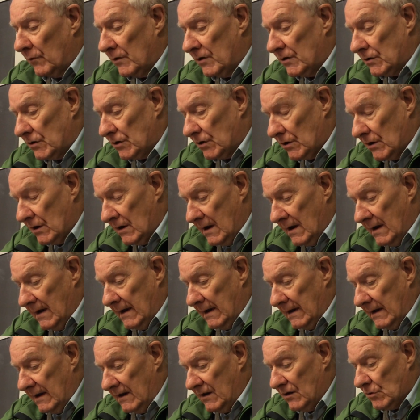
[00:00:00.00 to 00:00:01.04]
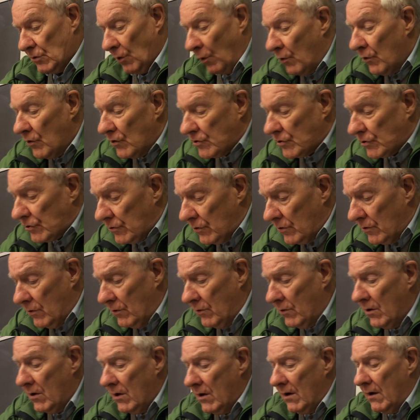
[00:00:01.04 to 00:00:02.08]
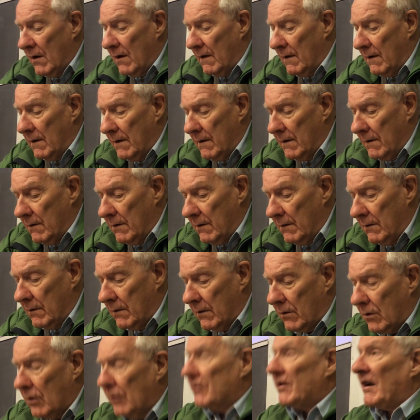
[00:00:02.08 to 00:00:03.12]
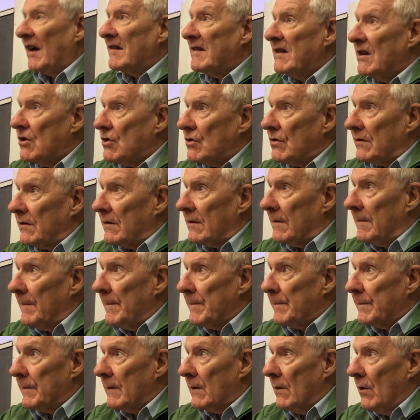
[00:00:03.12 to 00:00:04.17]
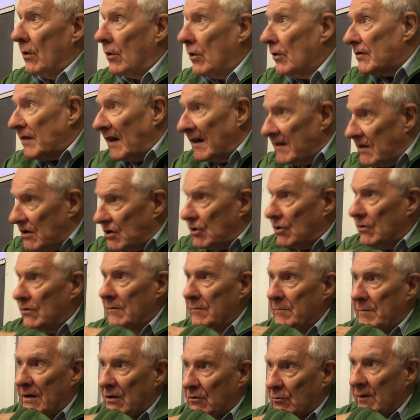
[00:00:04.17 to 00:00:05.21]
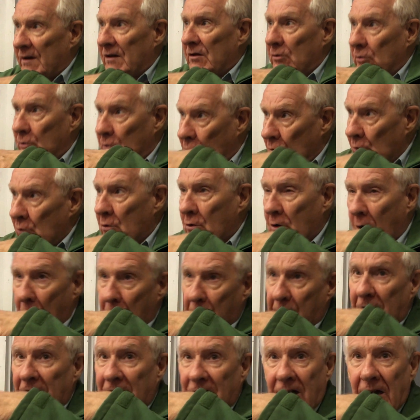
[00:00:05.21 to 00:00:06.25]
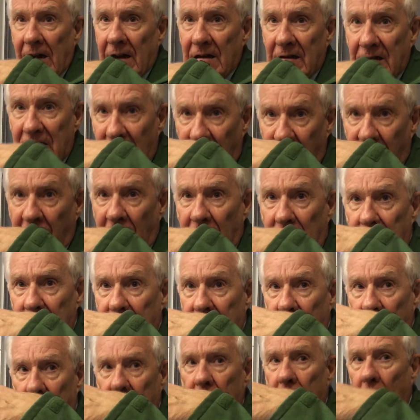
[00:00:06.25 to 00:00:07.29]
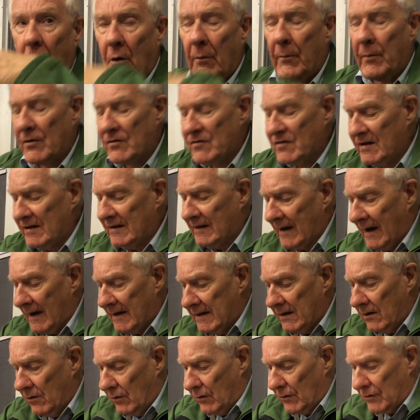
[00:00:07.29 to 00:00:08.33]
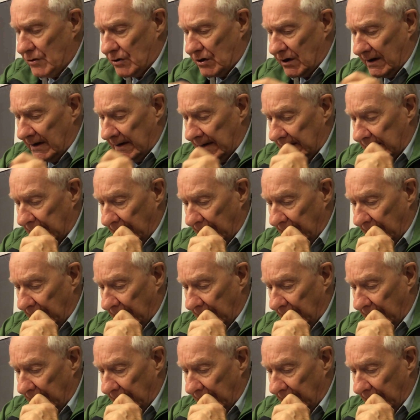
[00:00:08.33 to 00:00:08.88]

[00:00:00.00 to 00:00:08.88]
which is also a contradiction between two completely different and opposite ideologies.